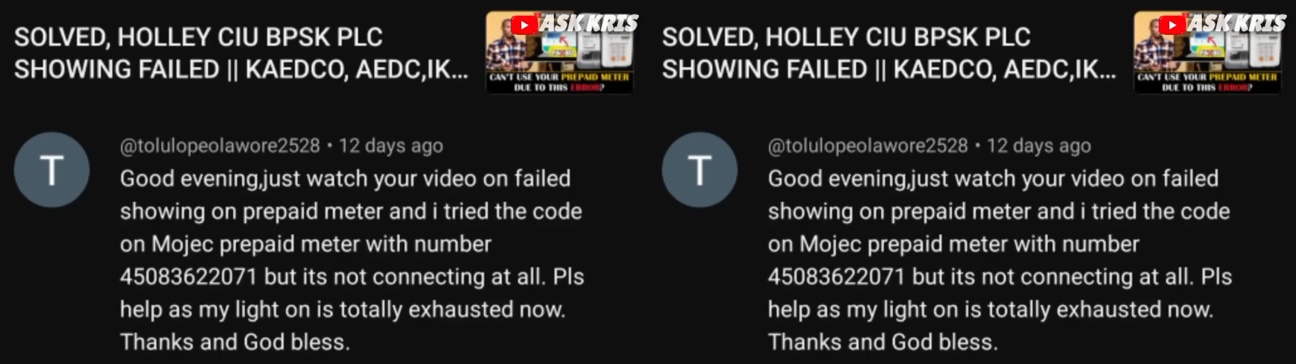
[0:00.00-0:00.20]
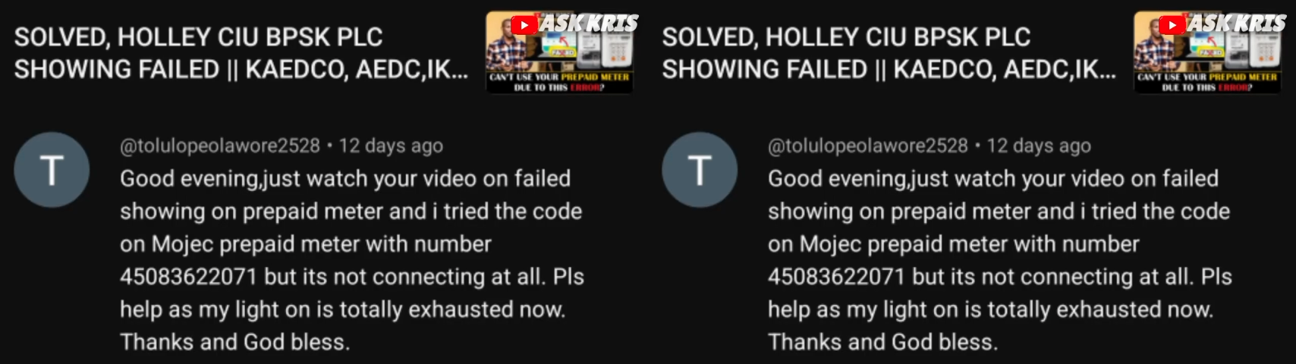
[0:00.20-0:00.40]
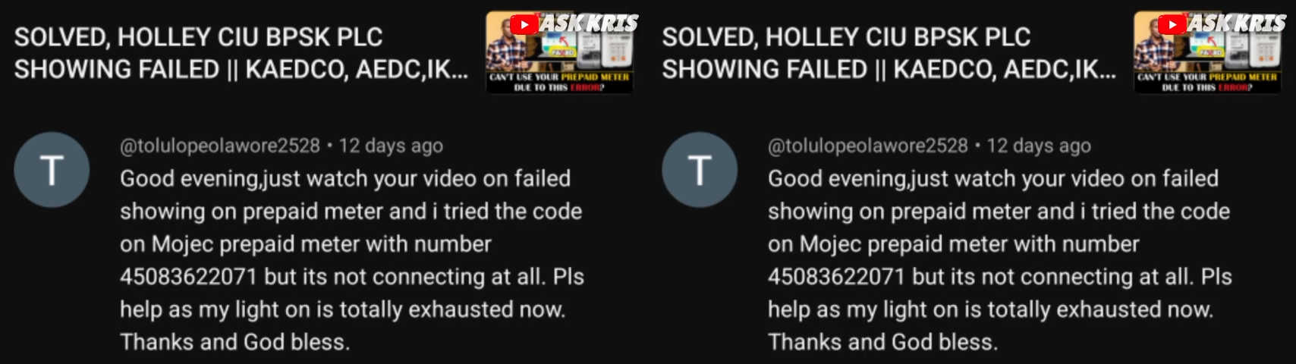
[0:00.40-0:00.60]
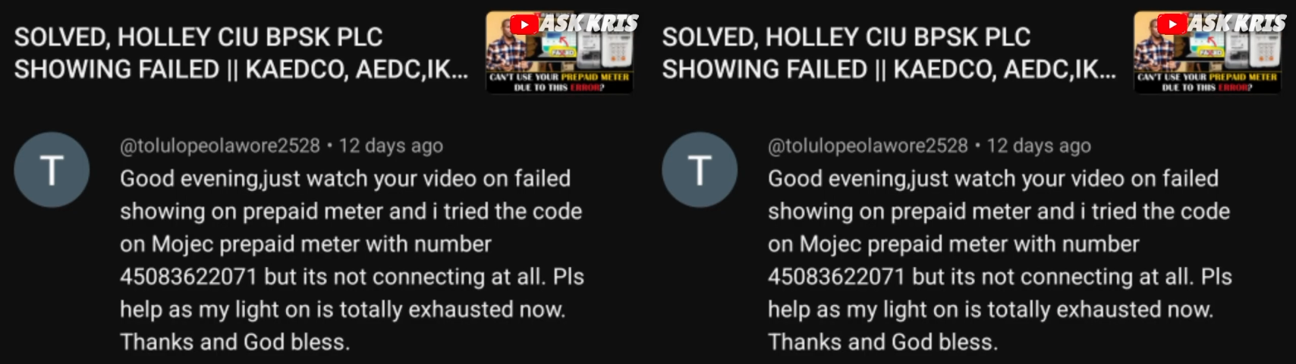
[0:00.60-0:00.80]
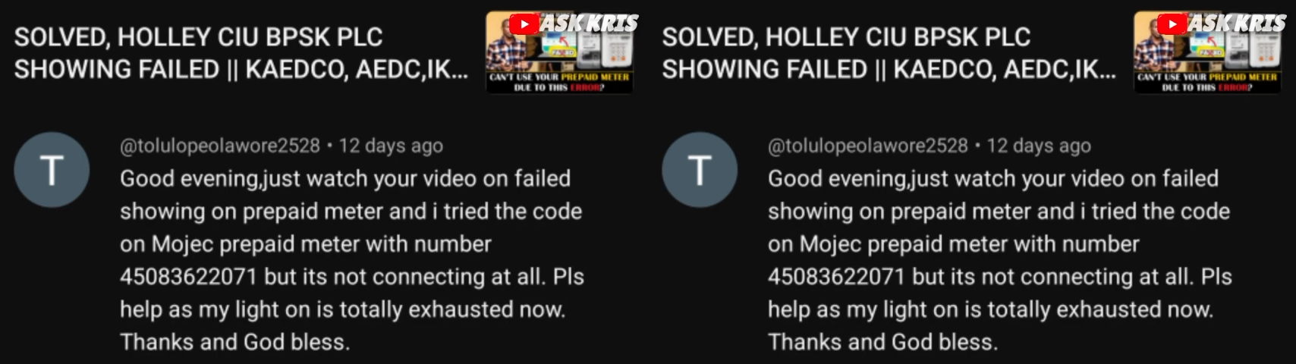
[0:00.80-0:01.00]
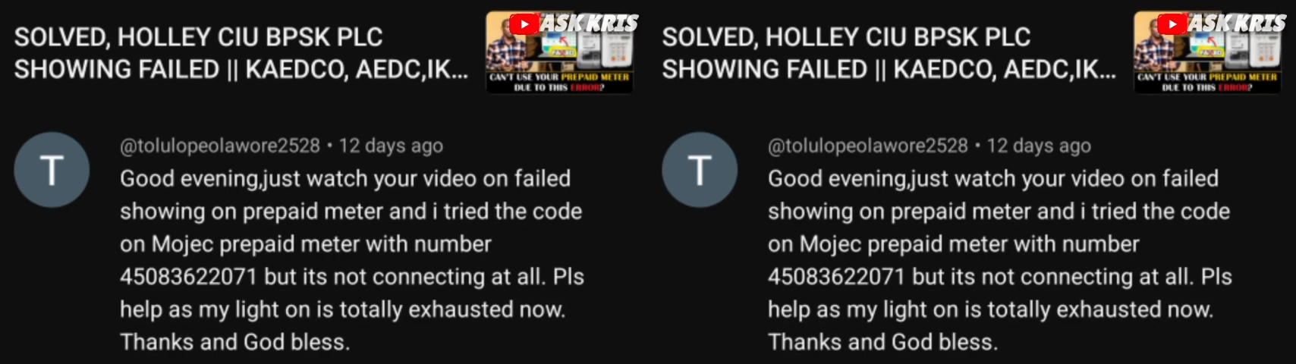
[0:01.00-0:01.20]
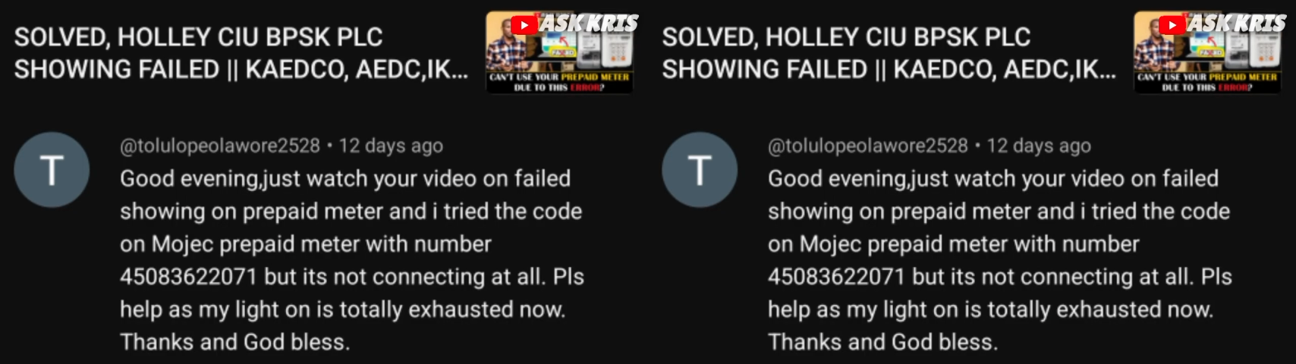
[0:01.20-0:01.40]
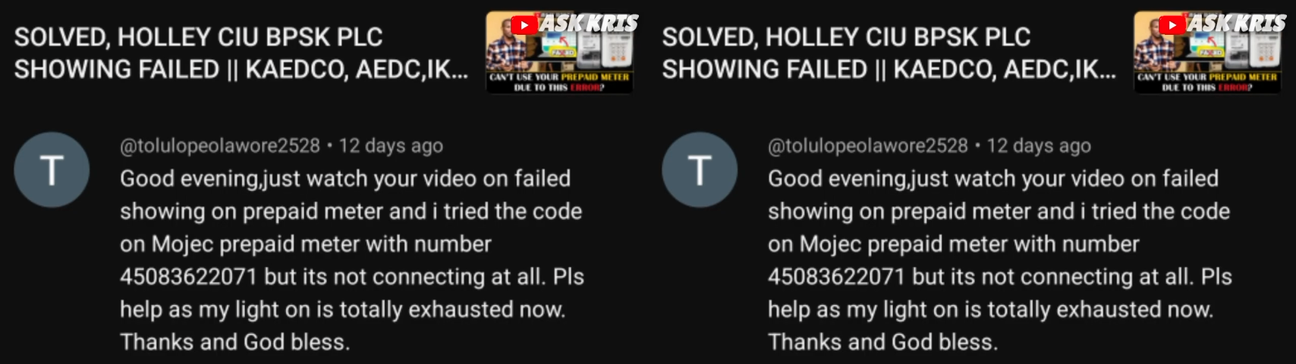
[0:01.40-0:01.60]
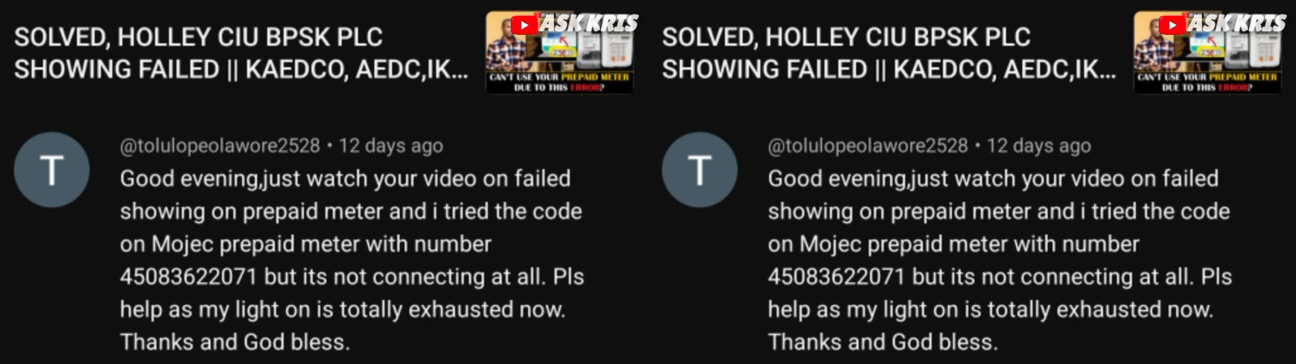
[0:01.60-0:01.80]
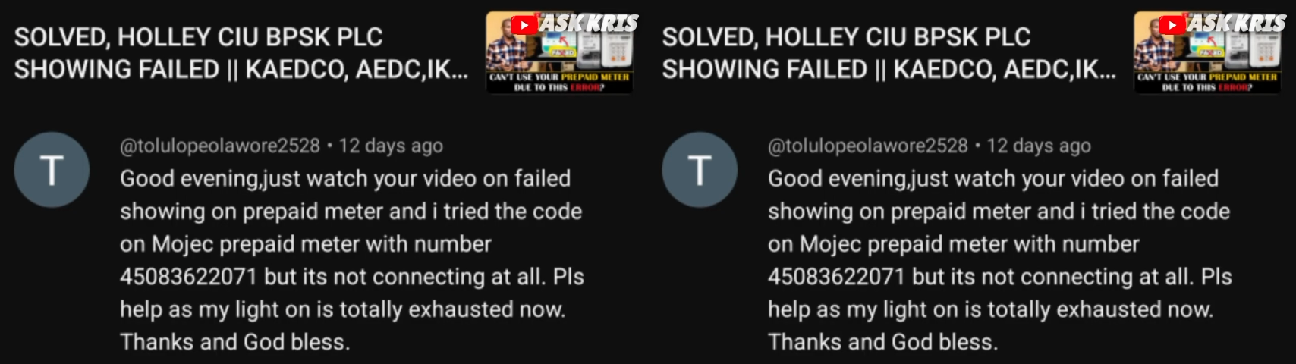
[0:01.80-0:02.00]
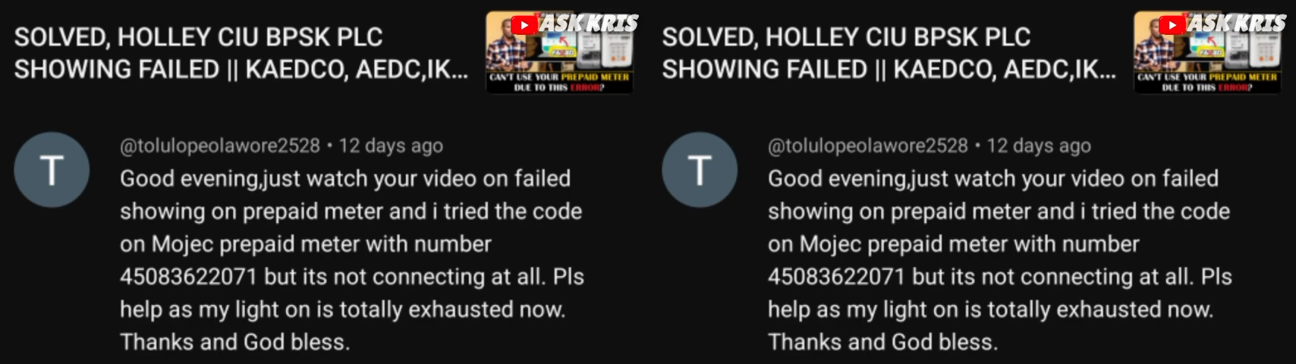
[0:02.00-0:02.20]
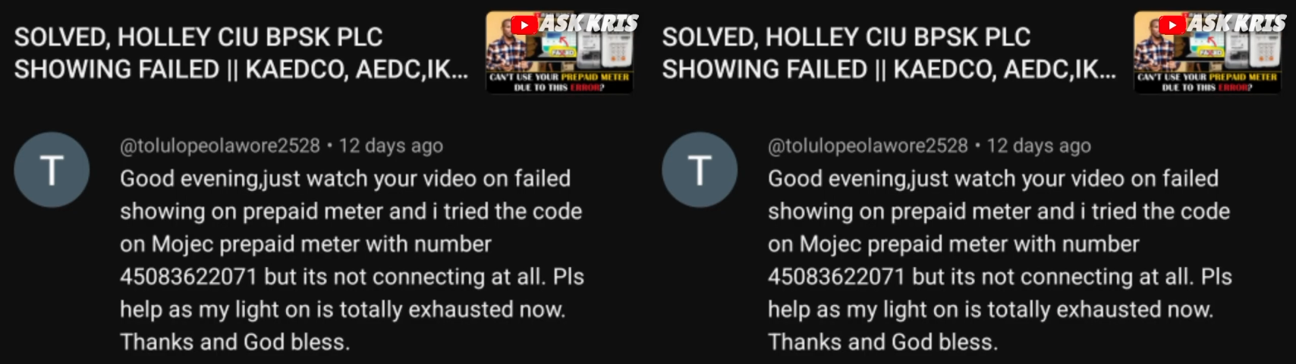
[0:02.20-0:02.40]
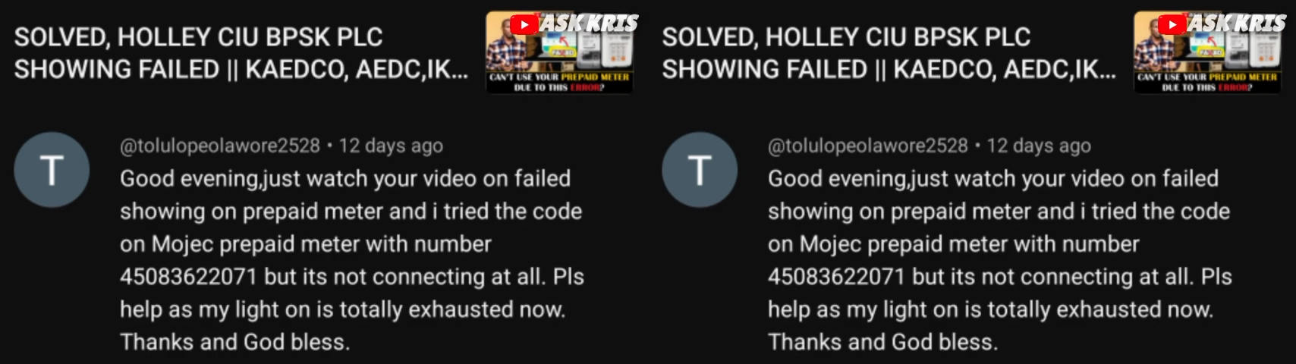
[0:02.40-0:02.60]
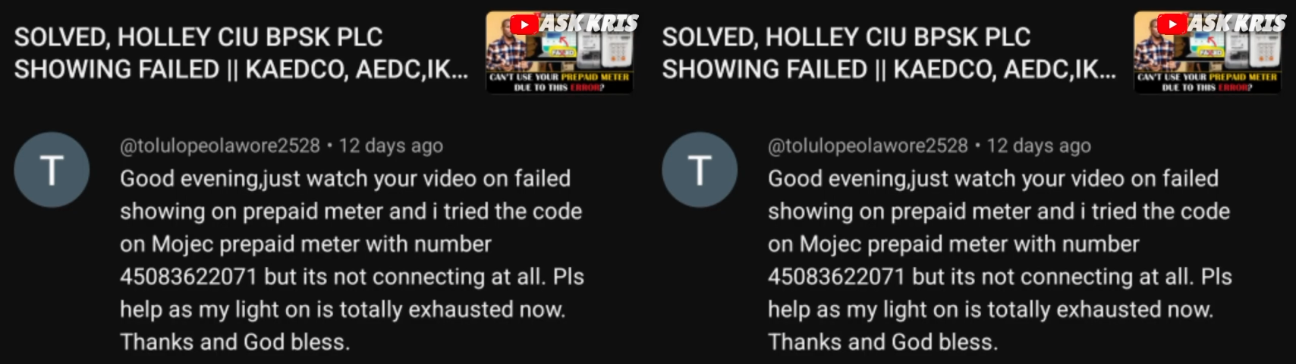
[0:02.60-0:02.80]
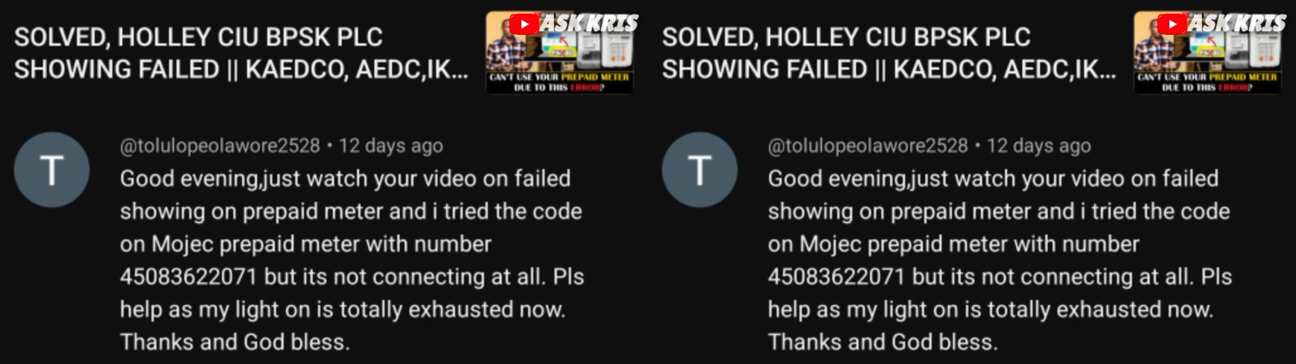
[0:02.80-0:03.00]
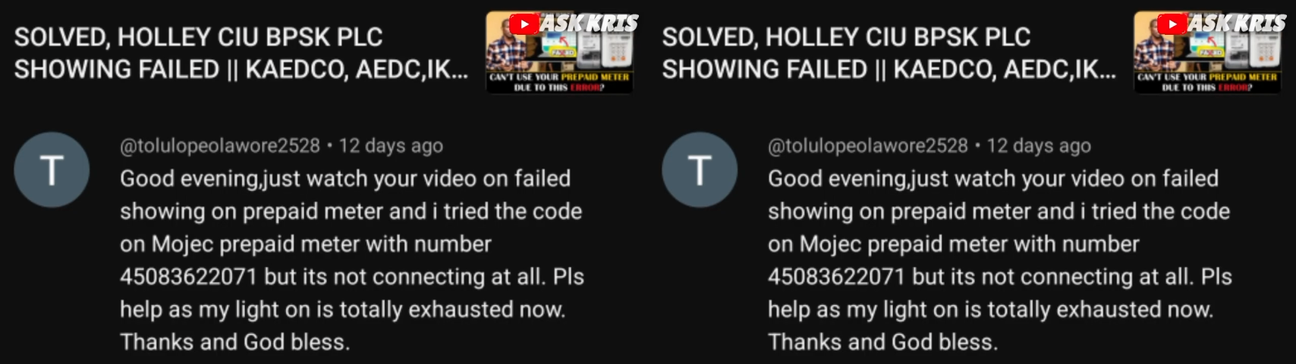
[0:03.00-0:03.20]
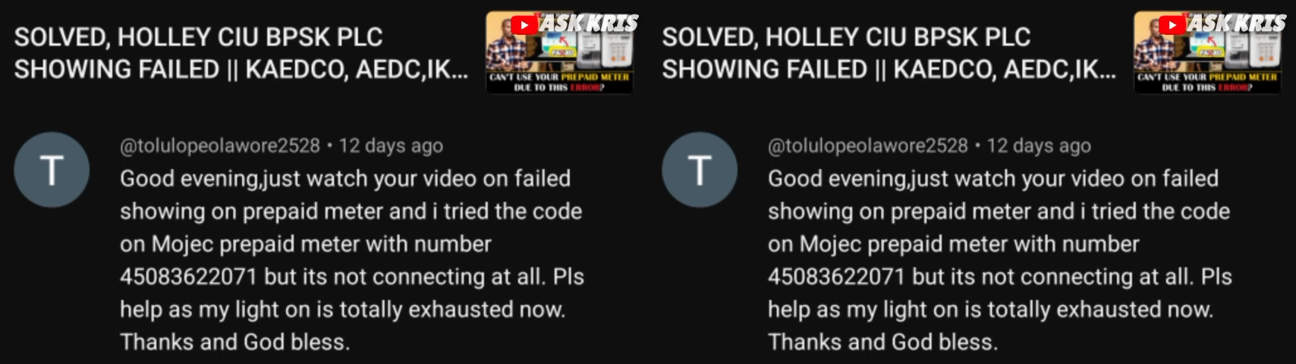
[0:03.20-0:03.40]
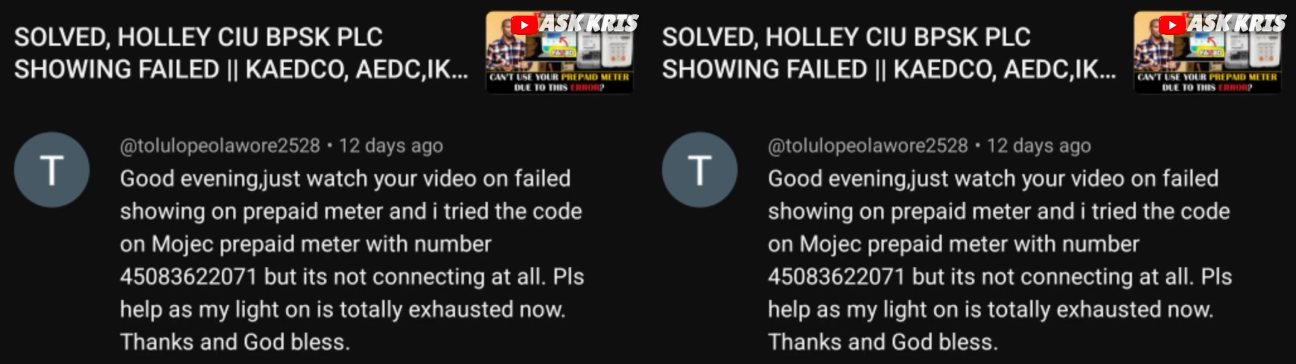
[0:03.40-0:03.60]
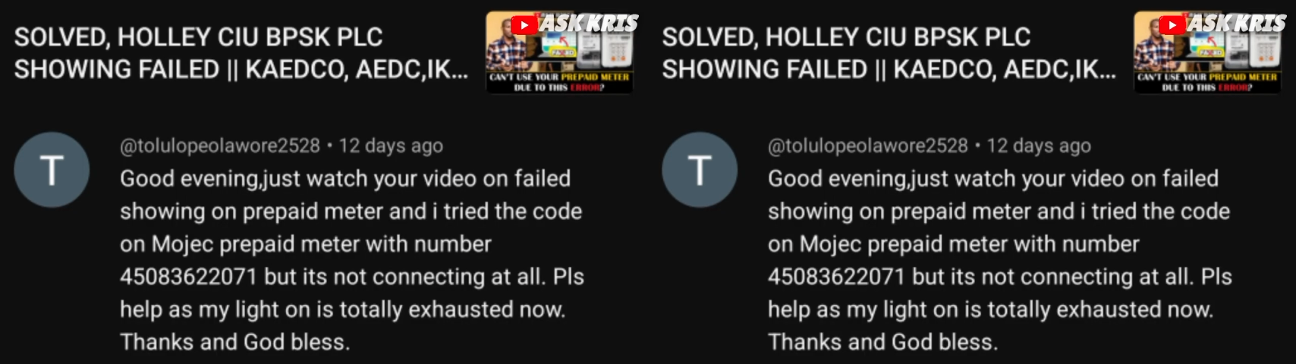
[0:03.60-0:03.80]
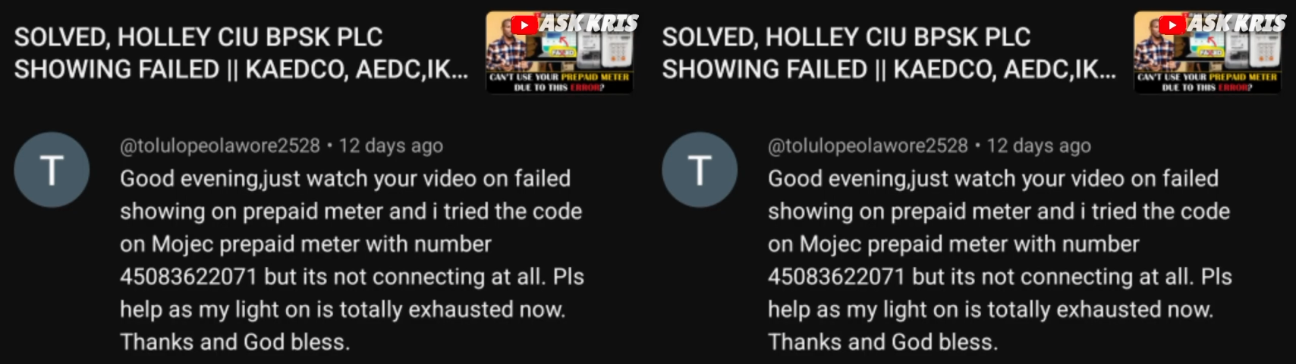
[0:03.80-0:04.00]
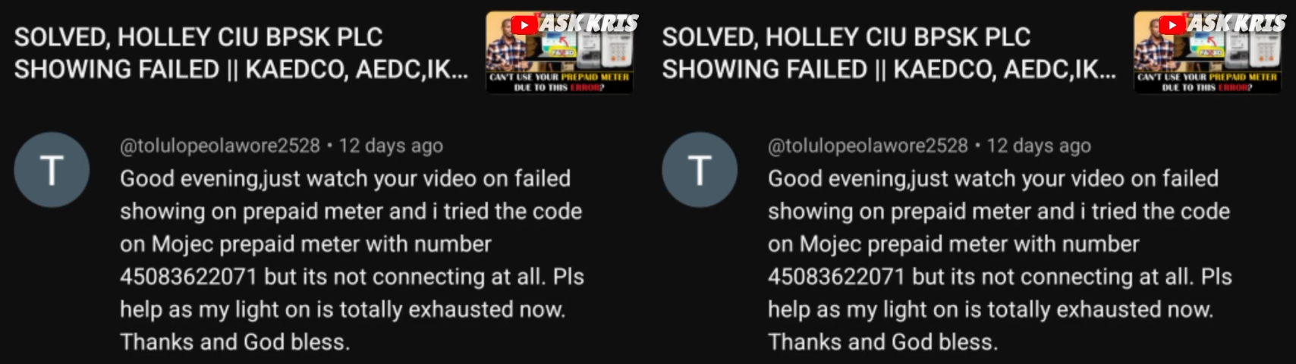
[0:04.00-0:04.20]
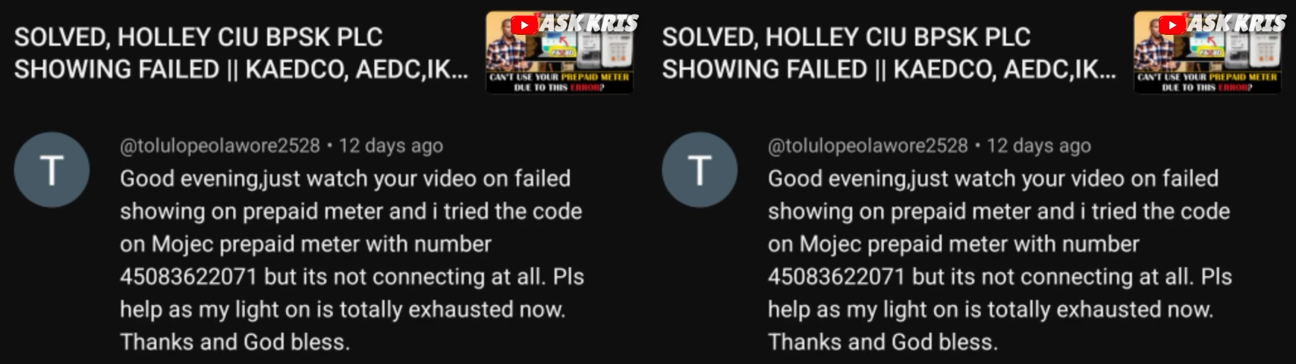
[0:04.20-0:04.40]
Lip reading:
No face is visible, so there are no lips to read.